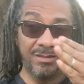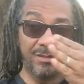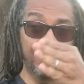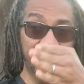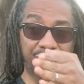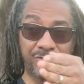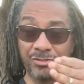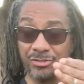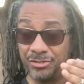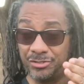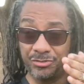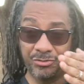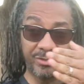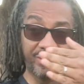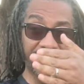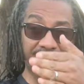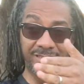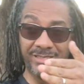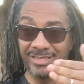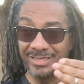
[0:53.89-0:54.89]

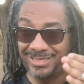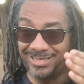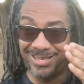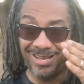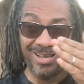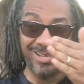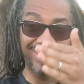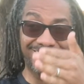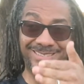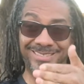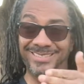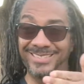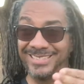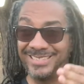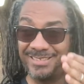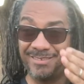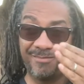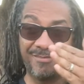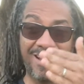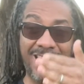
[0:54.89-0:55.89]
surgery, it cuts, it
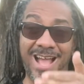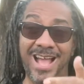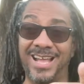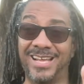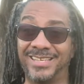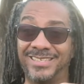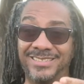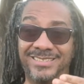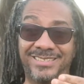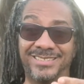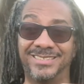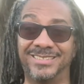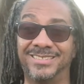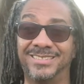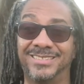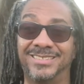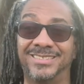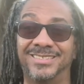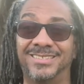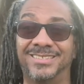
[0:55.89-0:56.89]
divides,
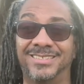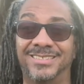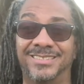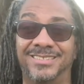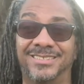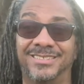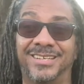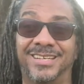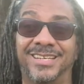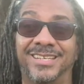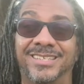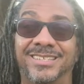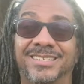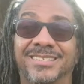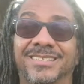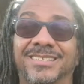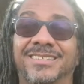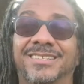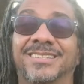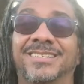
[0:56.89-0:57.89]
right?
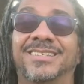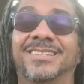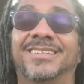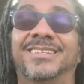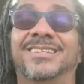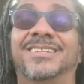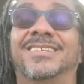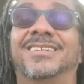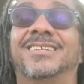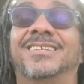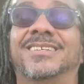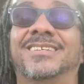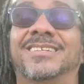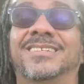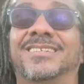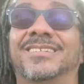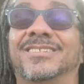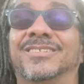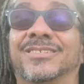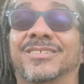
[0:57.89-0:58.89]

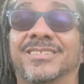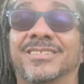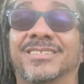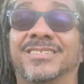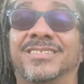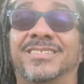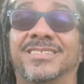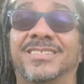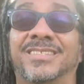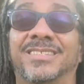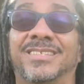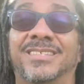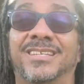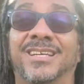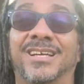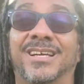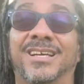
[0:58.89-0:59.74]
You can see